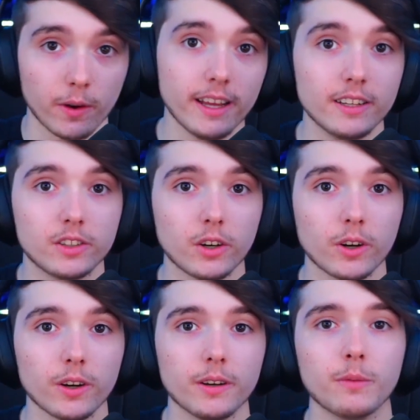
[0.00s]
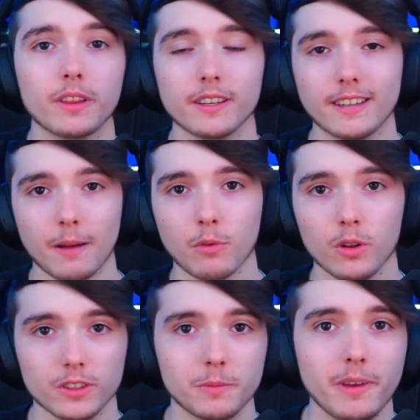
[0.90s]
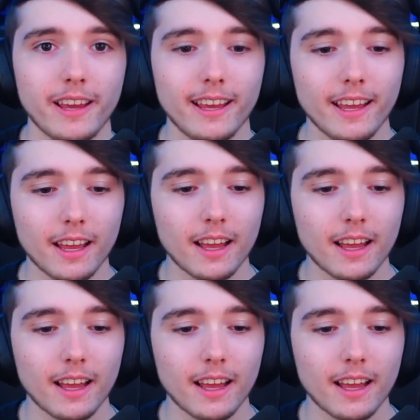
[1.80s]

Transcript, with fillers: intern with the same role as me,